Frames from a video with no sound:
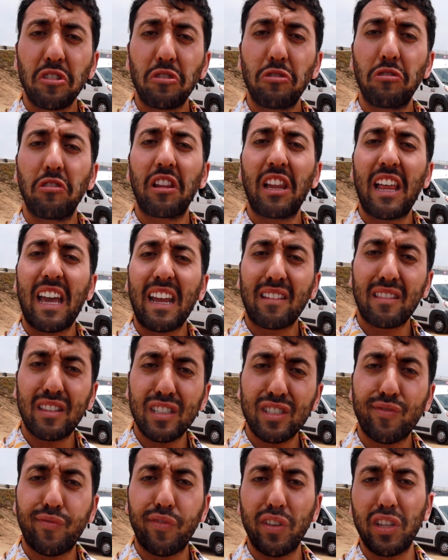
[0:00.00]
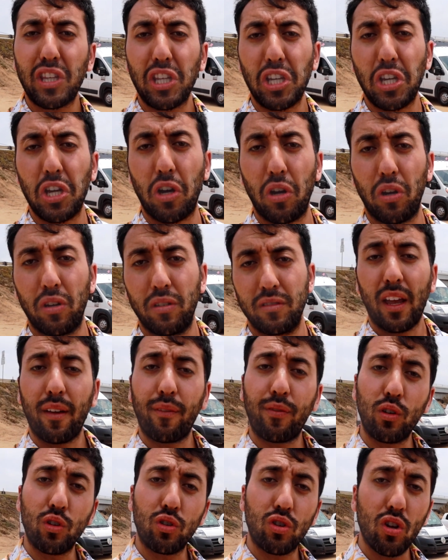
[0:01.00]
you like this video.
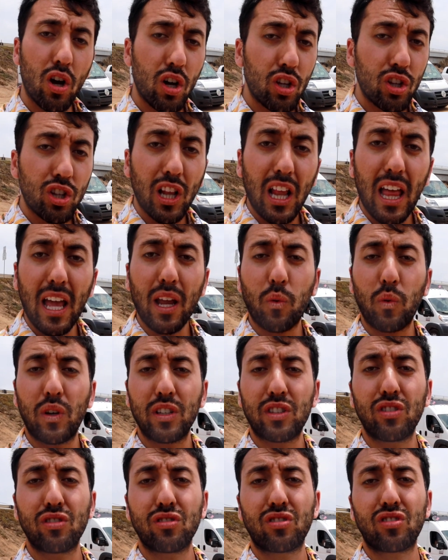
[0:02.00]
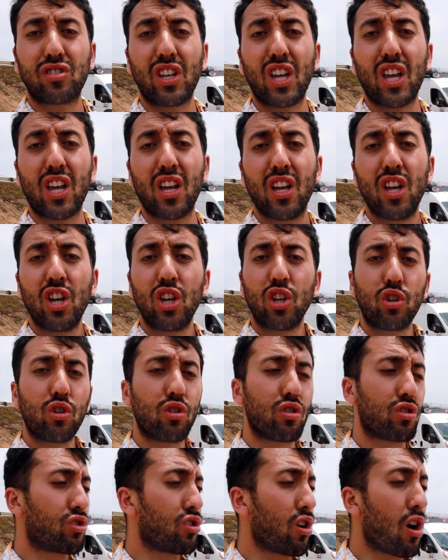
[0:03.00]
If you don't like what you see,
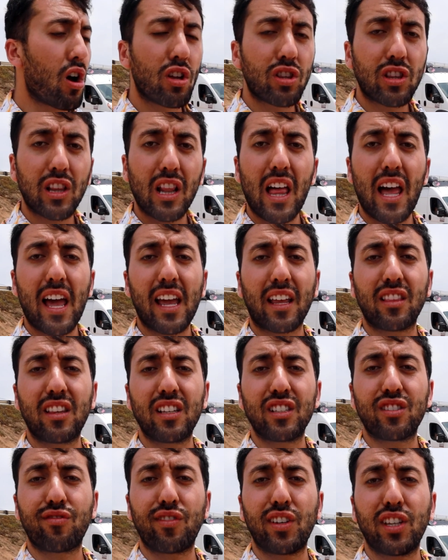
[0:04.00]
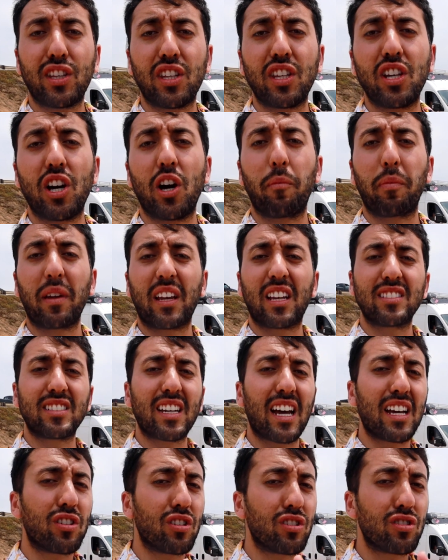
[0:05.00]
you don't like this video, because
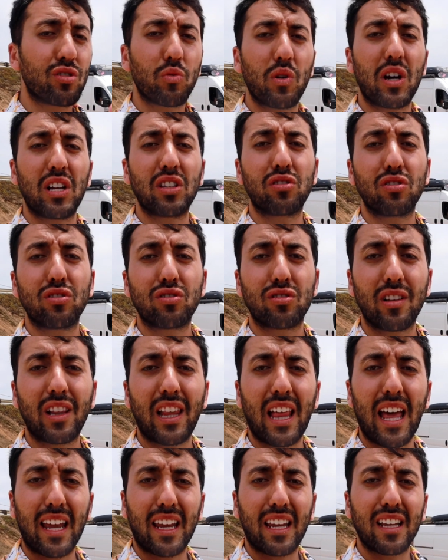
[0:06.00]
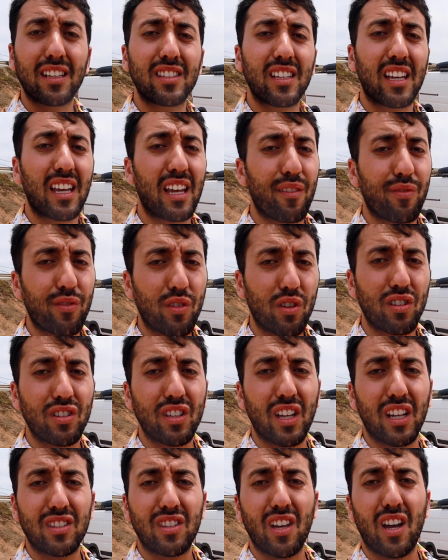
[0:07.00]
I don't want you to like it if you're
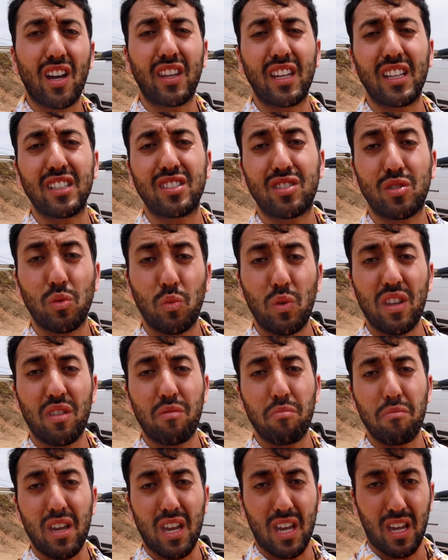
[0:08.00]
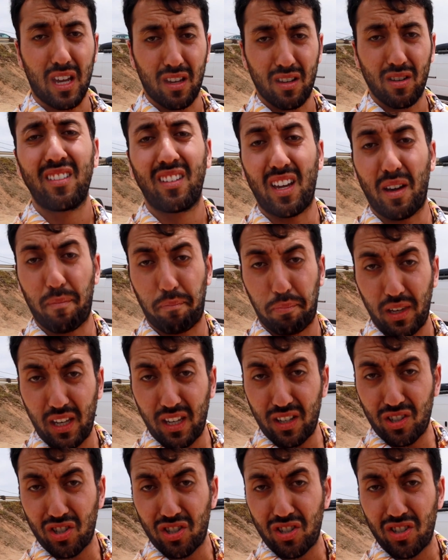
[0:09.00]
not honest with me.
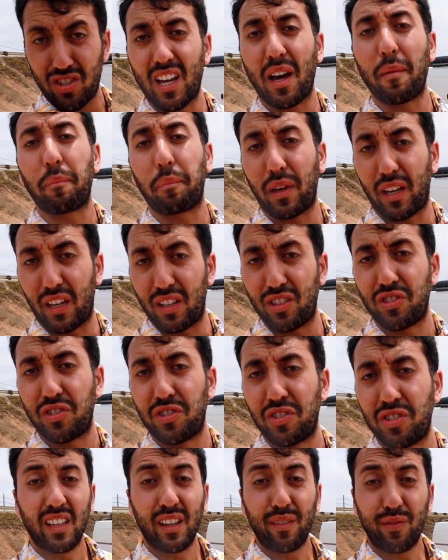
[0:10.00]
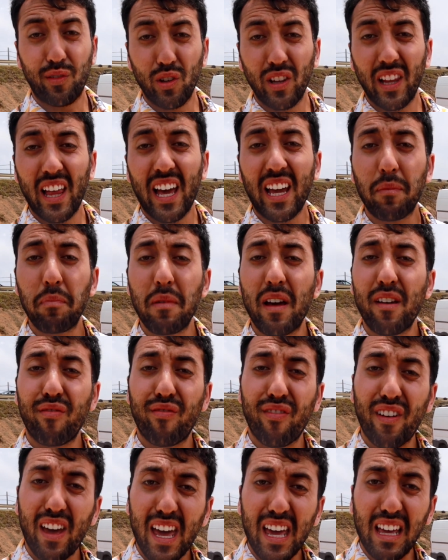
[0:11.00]
Capiche? Capiche. If you like my
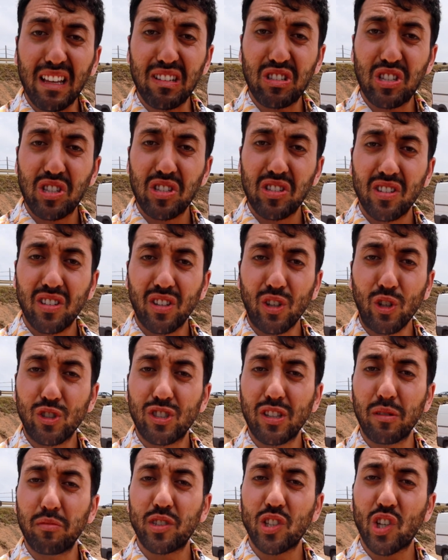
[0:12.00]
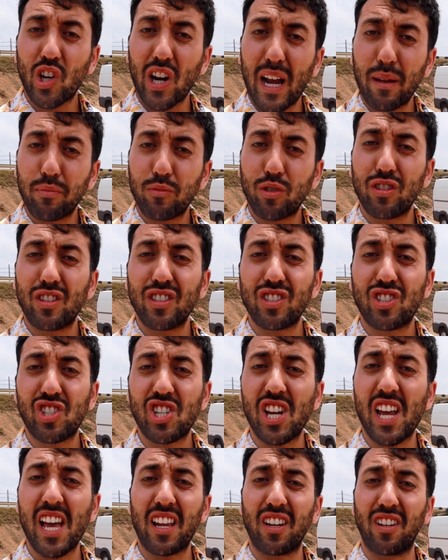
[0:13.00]
face, you subscribe to this
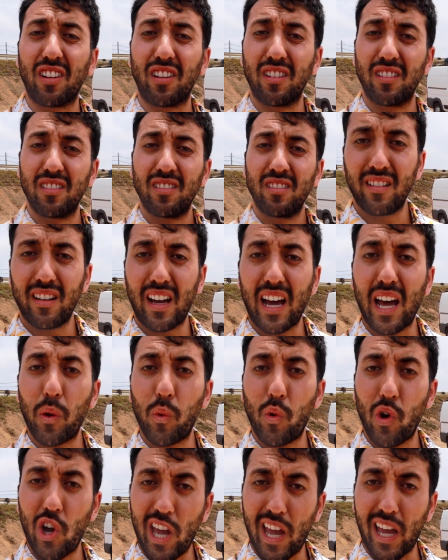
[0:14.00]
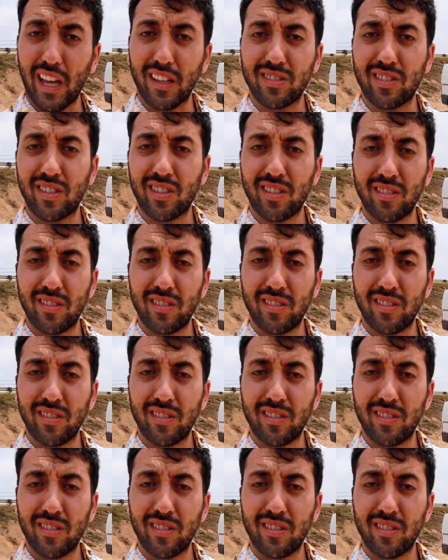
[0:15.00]
channel. I wait.